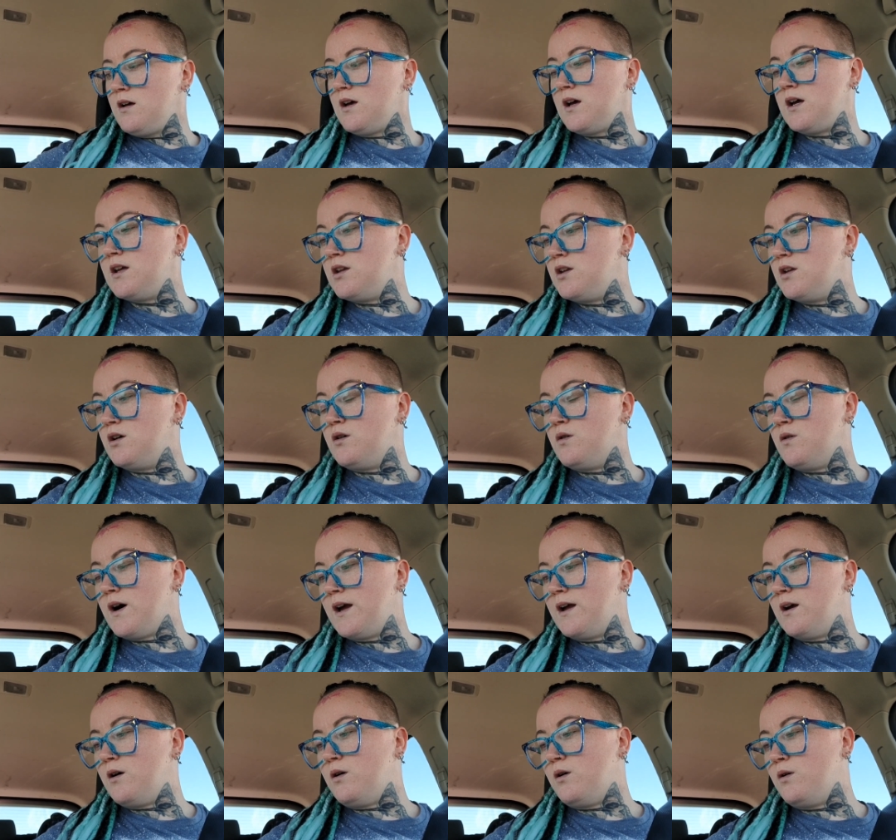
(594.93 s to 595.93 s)
I know
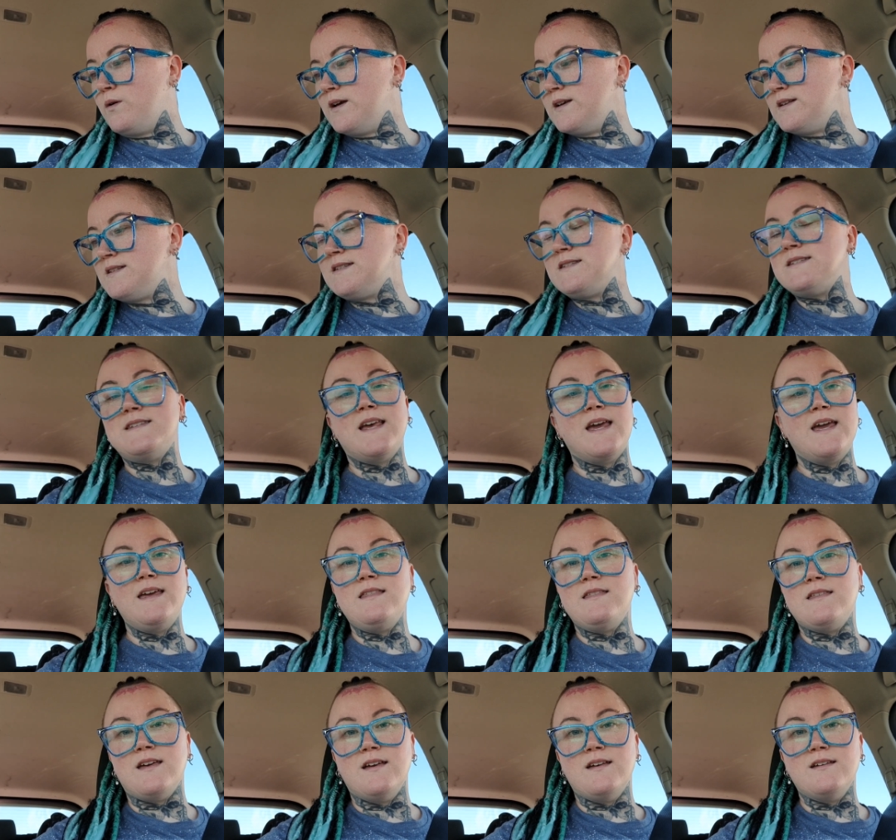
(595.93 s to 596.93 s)
I always say
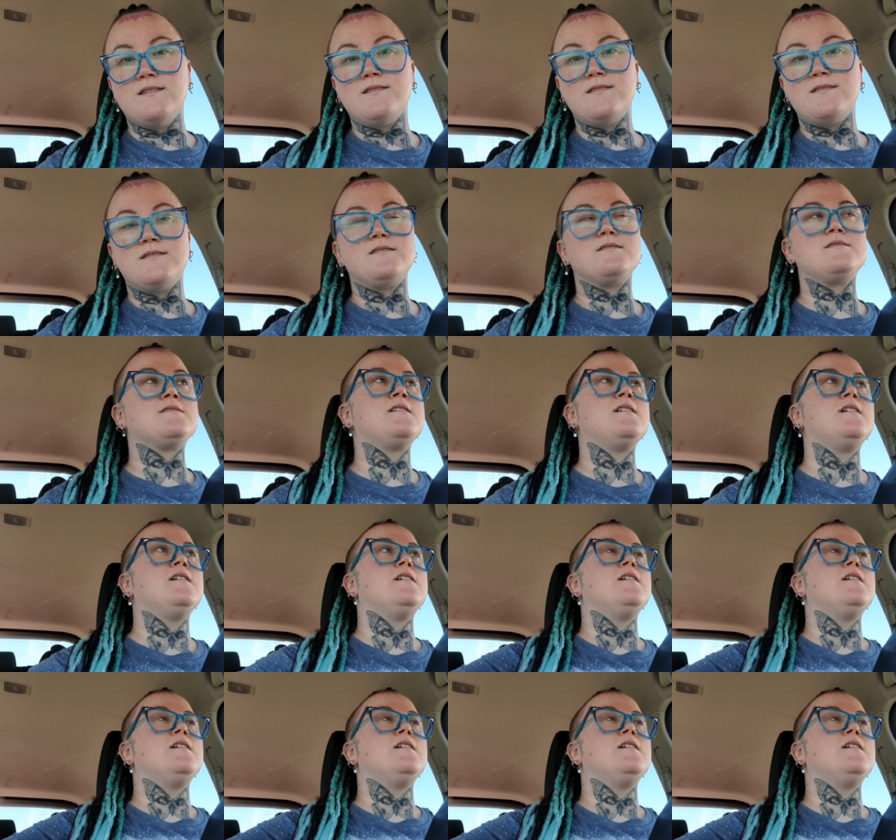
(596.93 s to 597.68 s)
this,